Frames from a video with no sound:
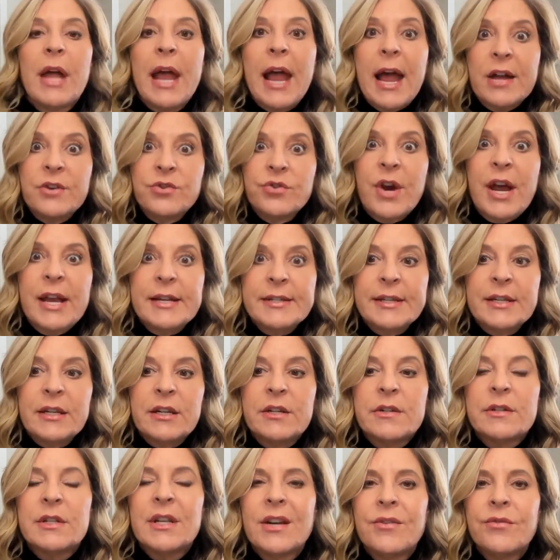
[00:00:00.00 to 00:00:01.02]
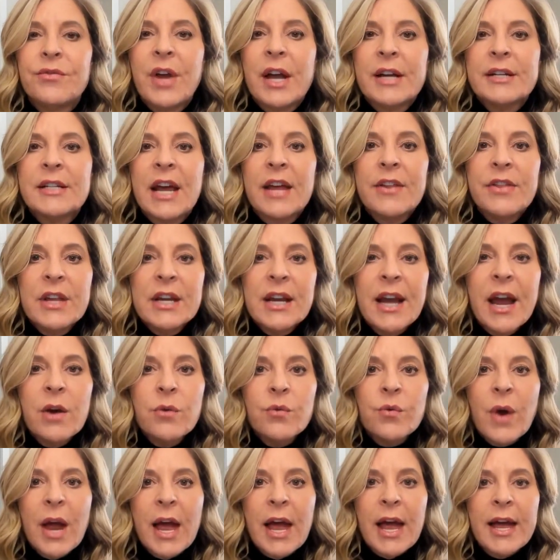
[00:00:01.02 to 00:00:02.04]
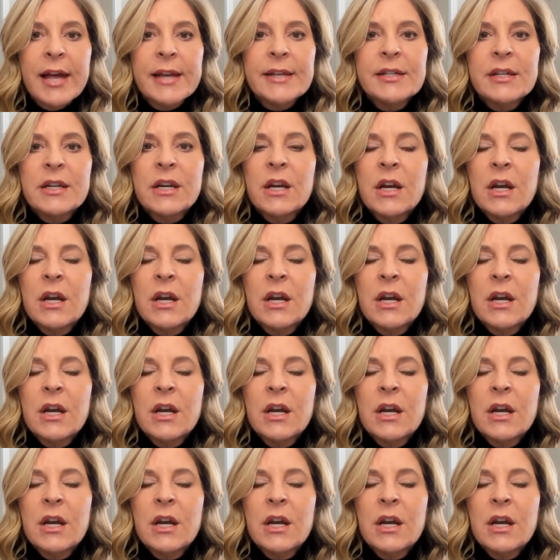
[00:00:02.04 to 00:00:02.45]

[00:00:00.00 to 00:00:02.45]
addresses. In fact, I think I read